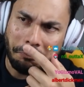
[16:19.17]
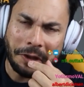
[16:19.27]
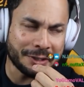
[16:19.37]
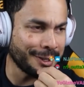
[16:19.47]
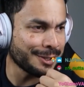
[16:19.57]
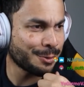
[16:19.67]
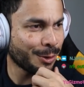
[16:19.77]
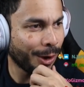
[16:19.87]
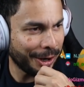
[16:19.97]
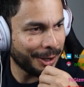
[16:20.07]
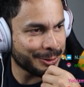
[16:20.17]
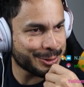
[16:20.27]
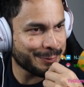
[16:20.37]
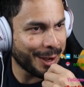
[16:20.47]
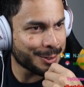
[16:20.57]
It does require
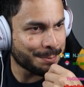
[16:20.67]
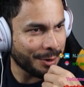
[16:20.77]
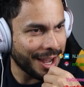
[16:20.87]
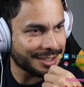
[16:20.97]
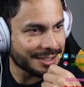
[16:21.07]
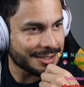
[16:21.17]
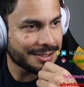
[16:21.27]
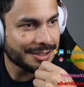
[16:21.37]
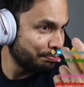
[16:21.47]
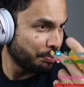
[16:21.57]
hundreds of hours of practice